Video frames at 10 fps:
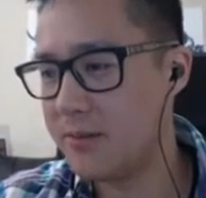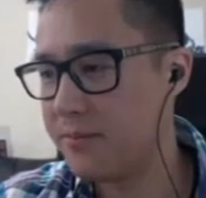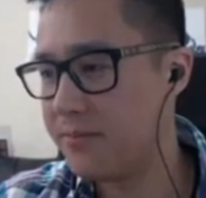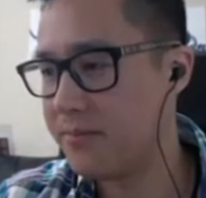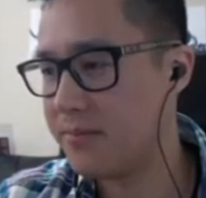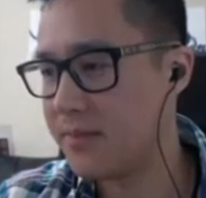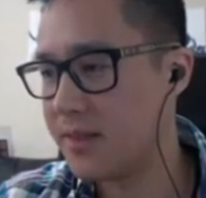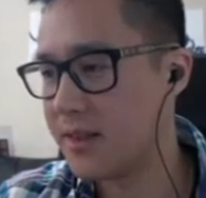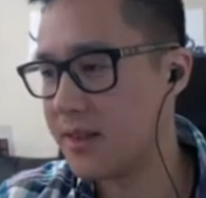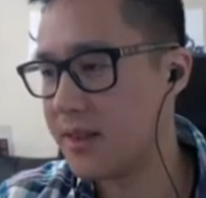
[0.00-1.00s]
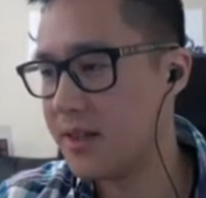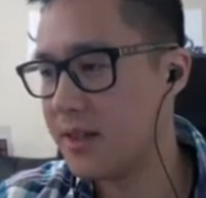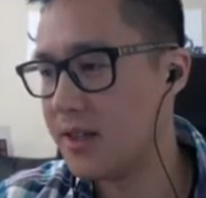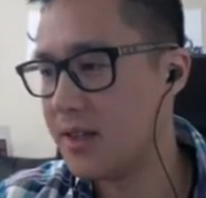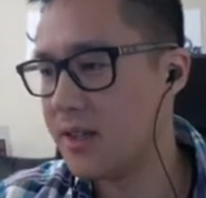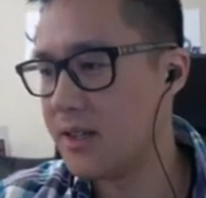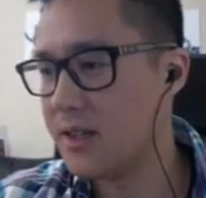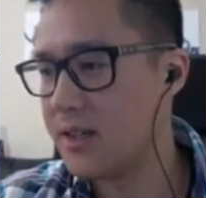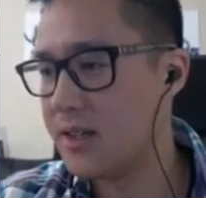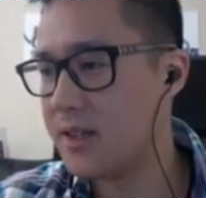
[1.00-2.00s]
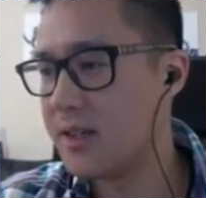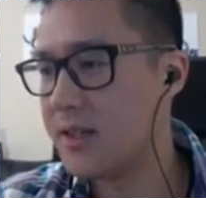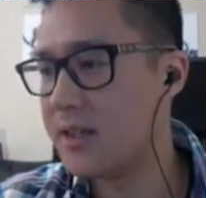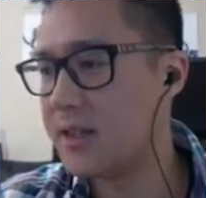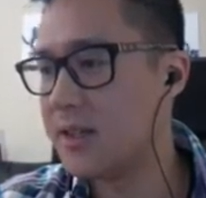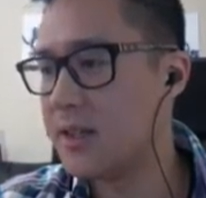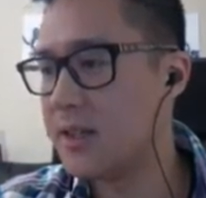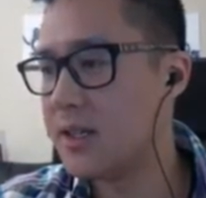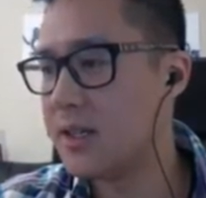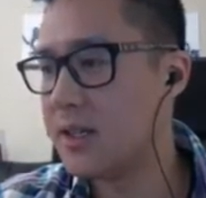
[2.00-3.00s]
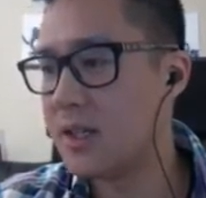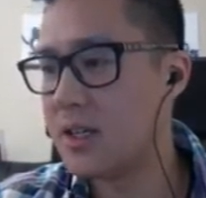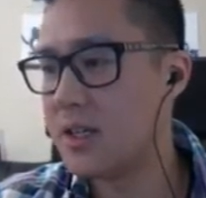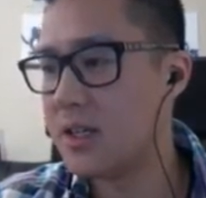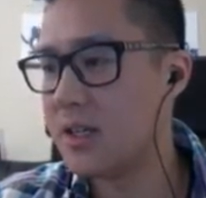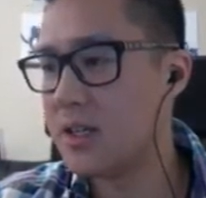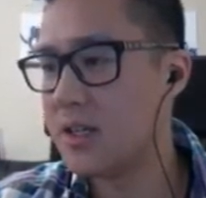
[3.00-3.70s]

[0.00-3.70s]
(no one is talking)